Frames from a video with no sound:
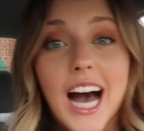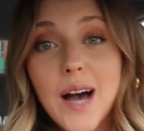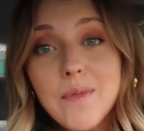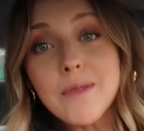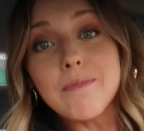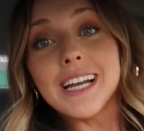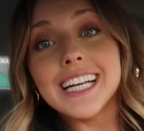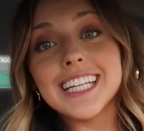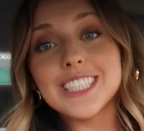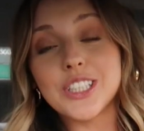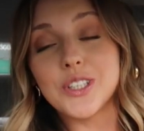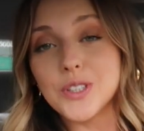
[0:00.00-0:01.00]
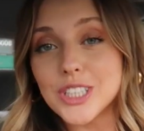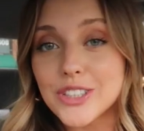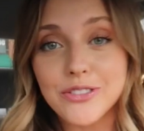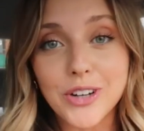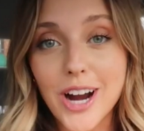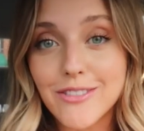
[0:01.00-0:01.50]
I've been meaning to do this
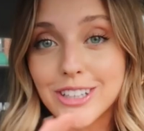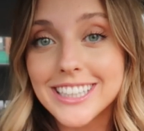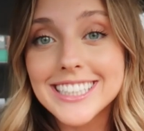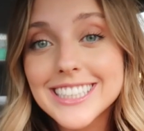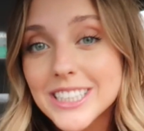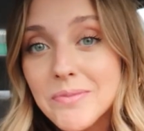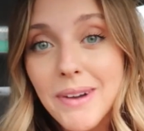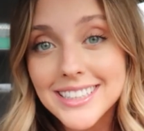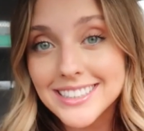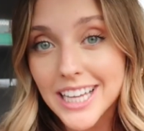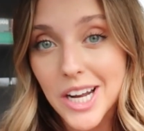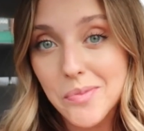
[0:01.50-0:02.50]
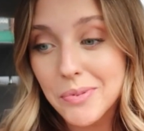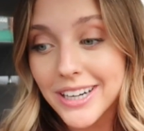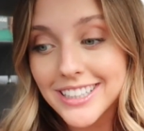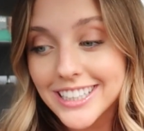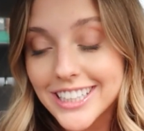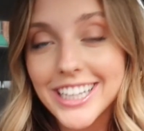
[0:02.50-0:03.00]
forever. This is my setup
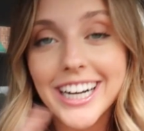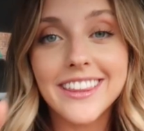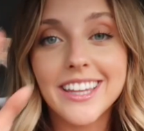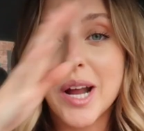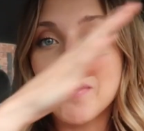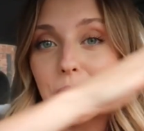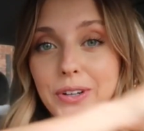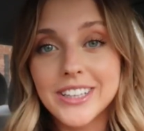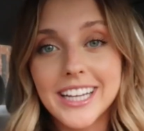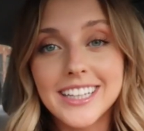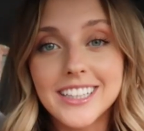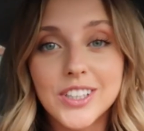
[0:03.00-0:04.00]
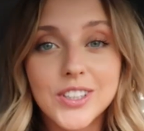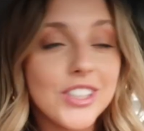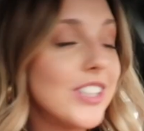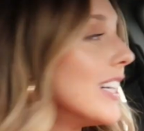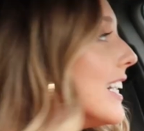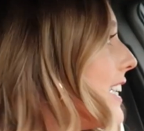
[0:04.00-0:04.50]
right here. And then I put like a
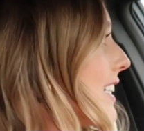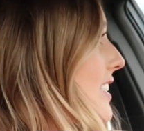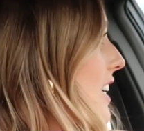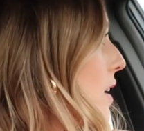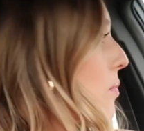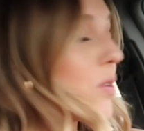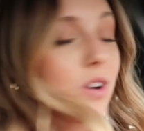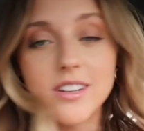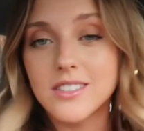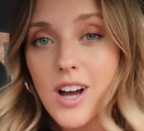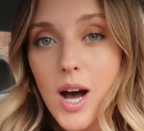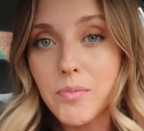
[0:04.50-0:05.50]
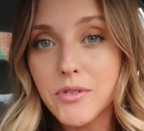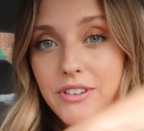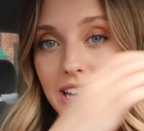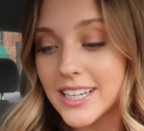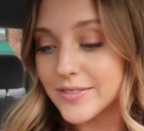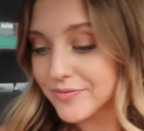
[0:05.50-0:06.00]
little table on top of
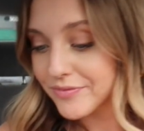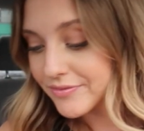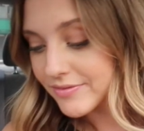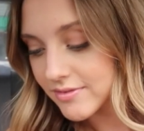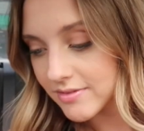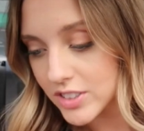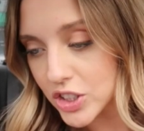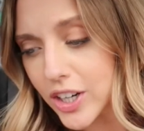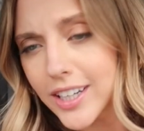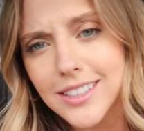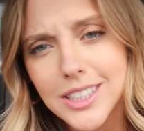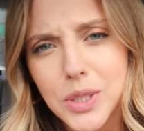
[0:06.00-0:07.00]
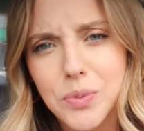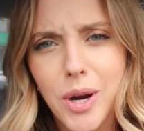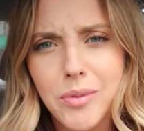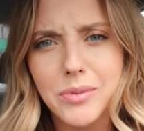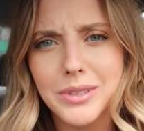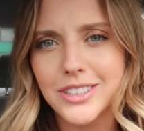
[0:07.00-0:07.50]
it. Sorry, this is
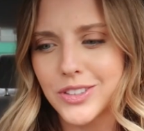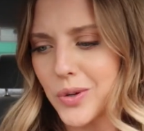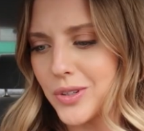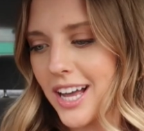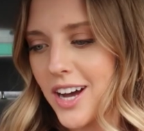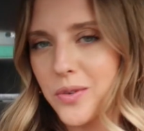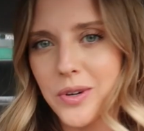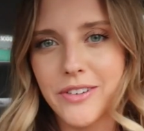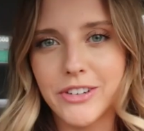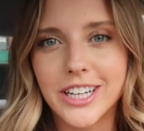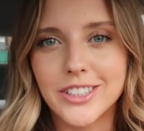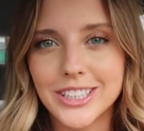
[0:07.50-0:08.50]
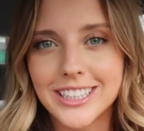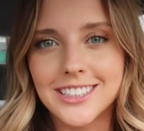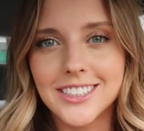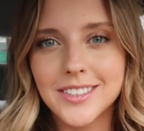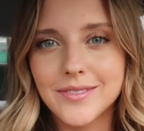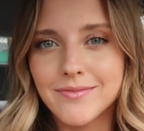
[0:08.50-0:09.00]
probably so loud whenever I go like this.